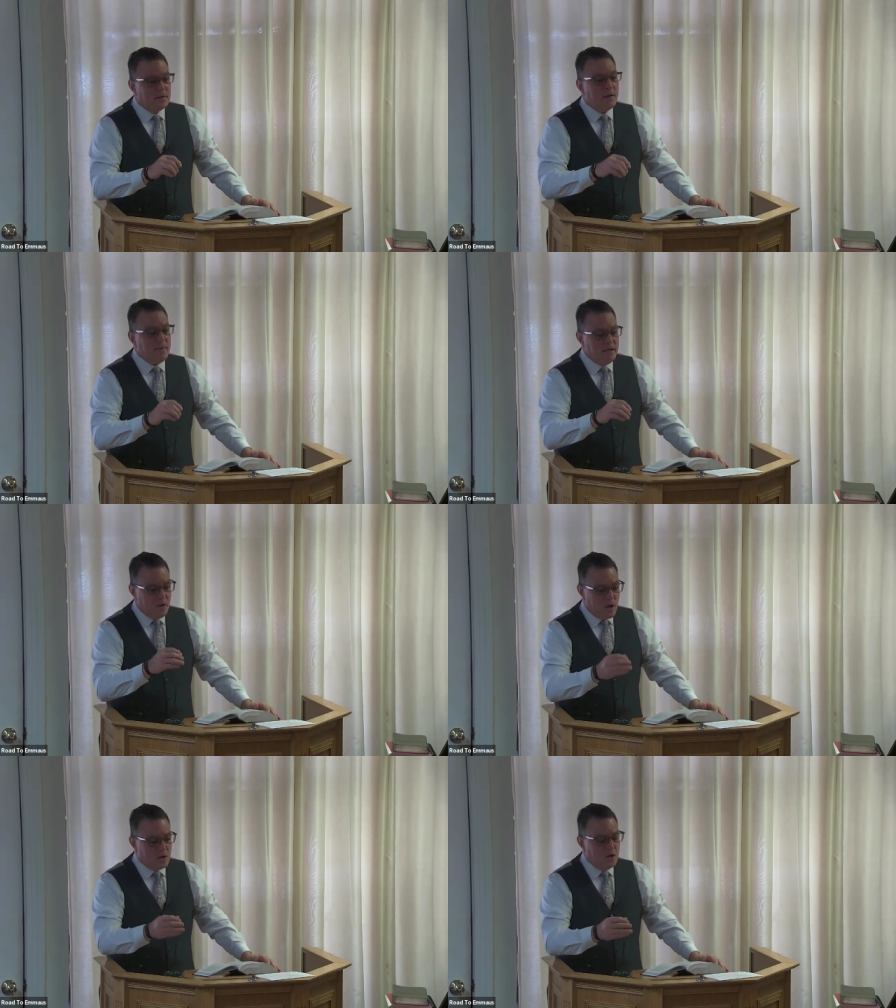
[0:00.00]
Let me
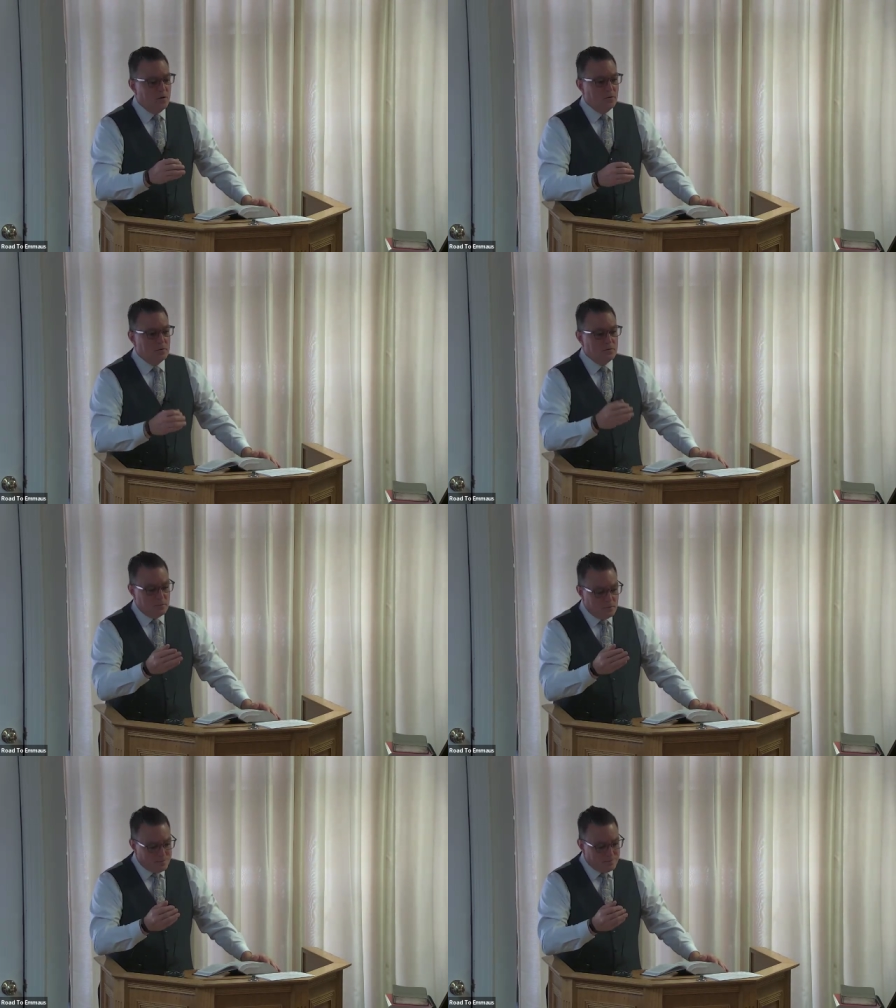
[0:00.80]
talk to you.
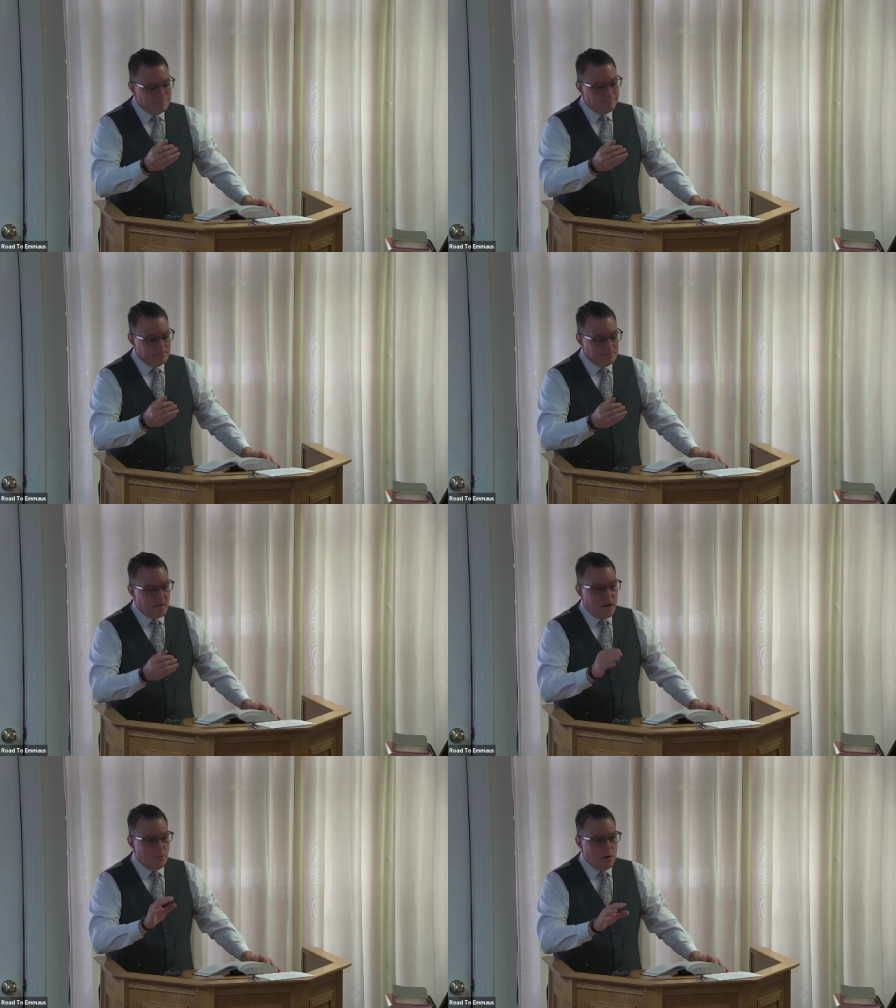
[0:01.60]

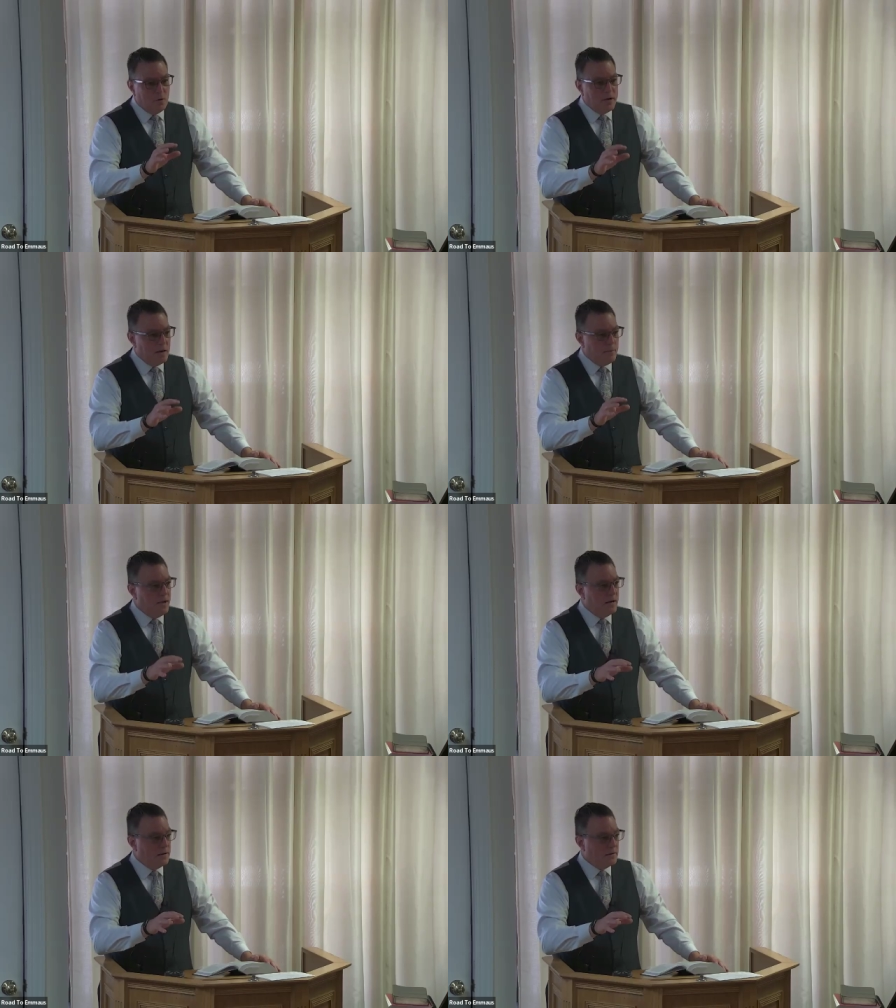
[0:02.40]
It will get
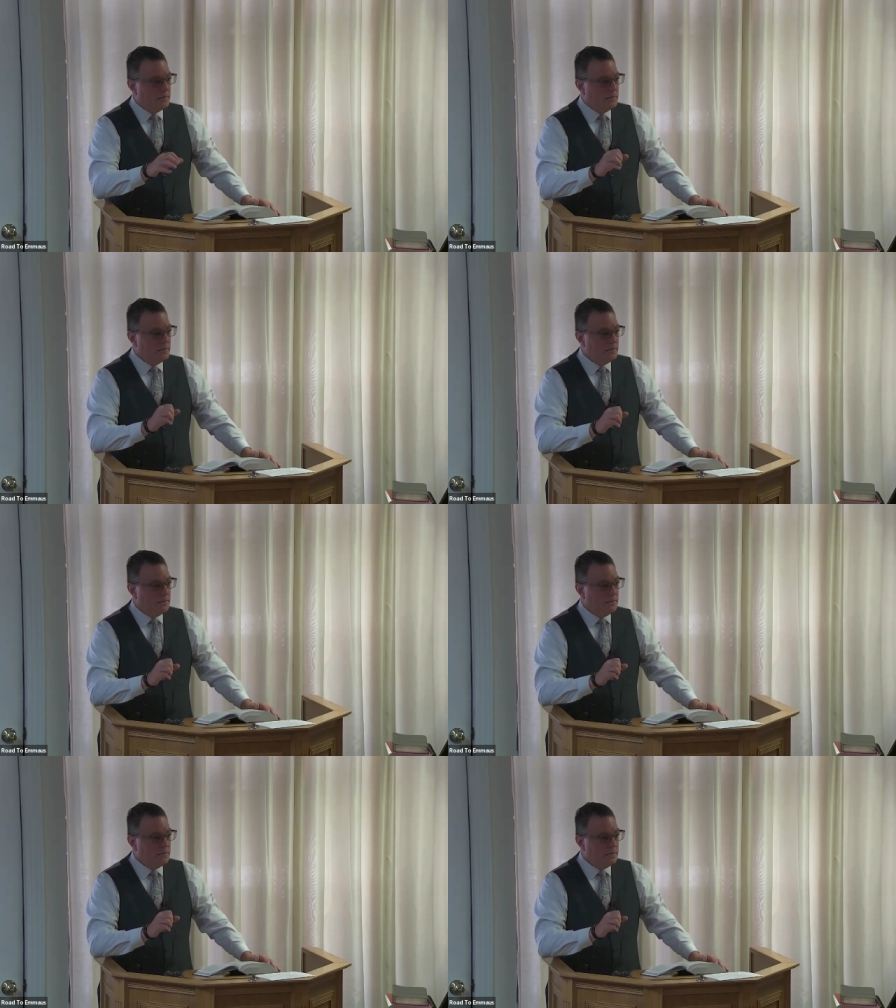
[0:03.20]
better.
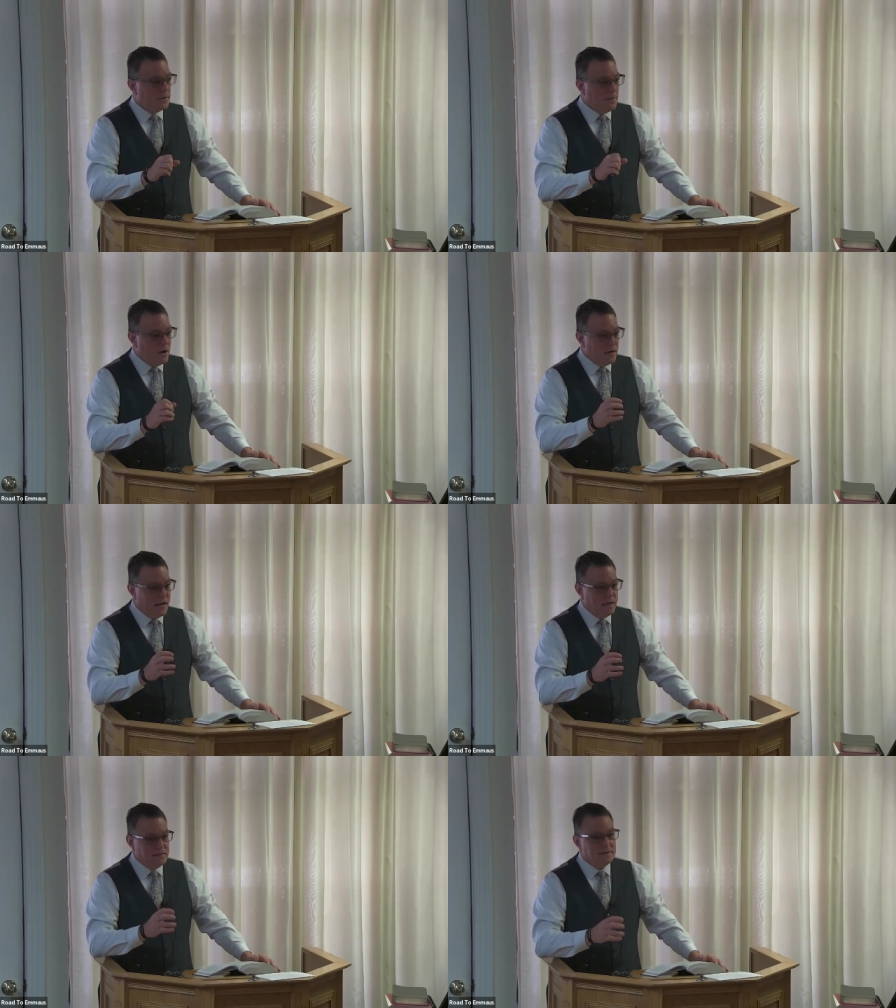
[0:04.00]
Come on,
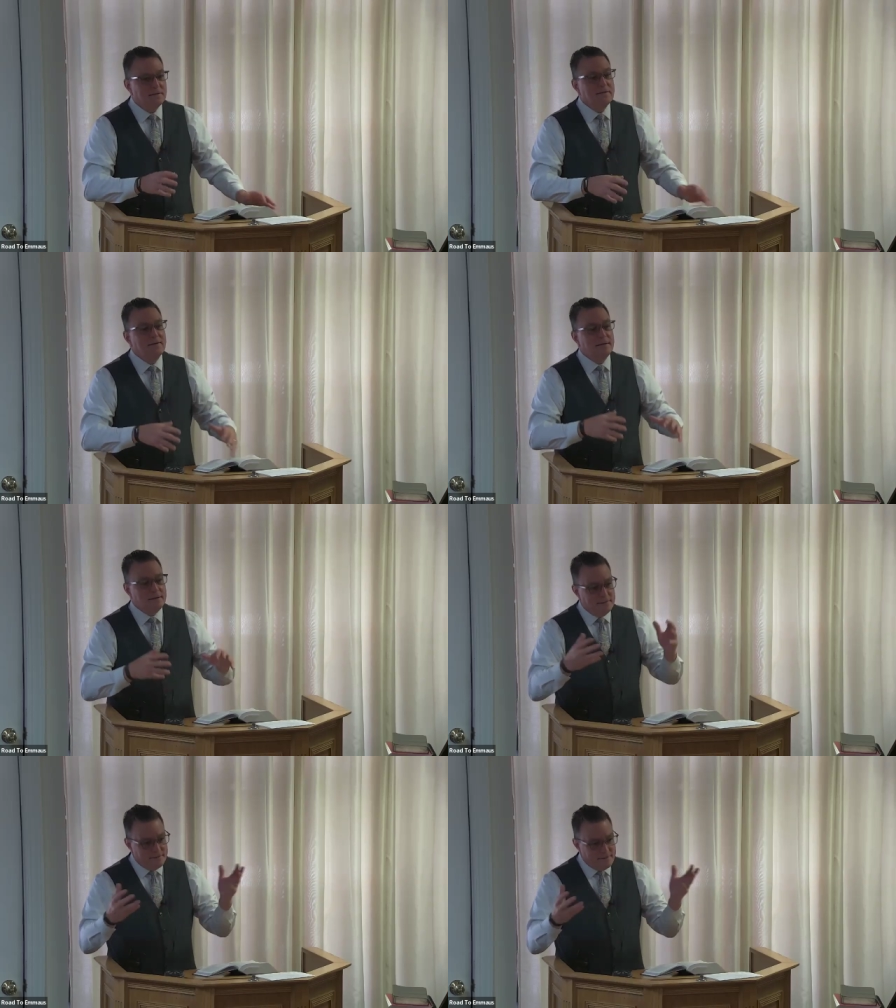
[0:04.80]
ladies.
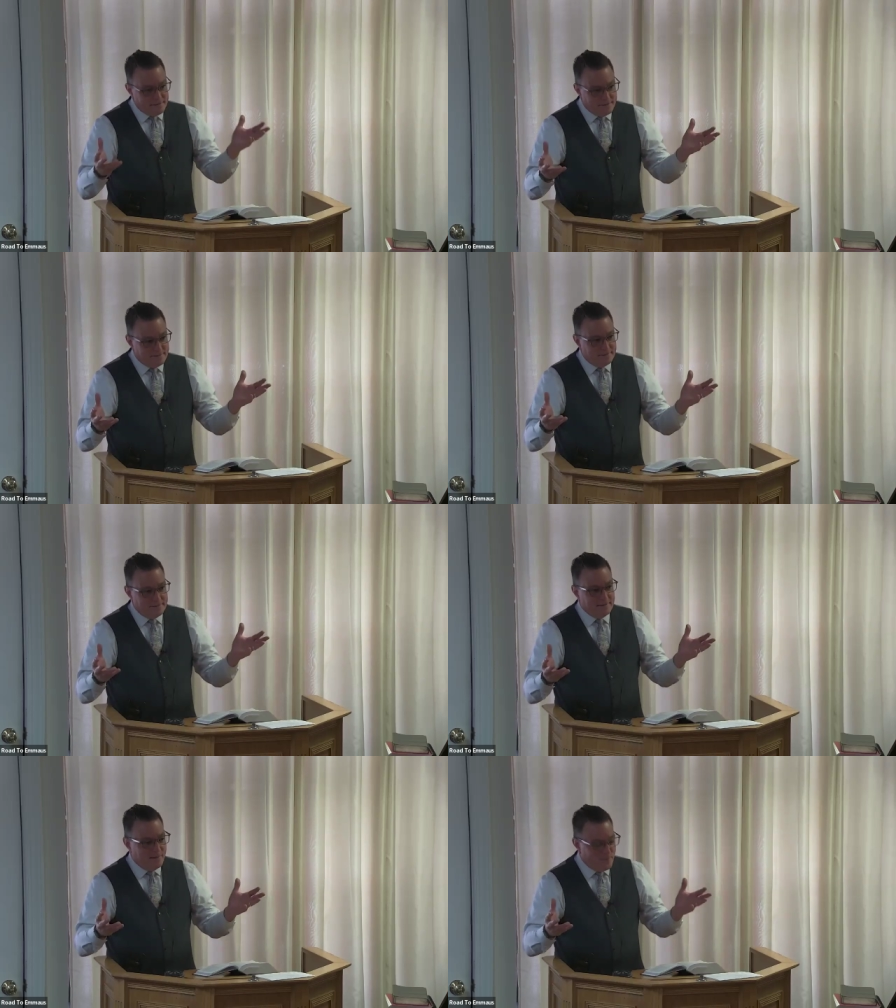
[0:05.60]

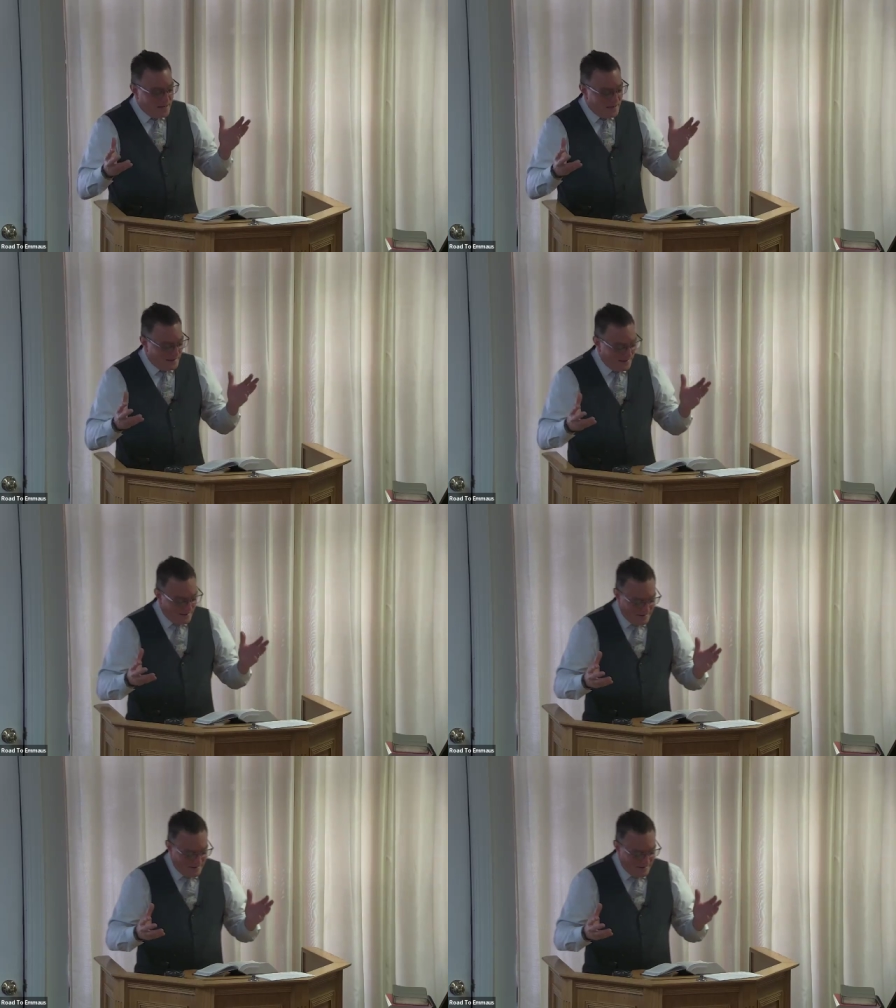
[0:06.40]
Amen.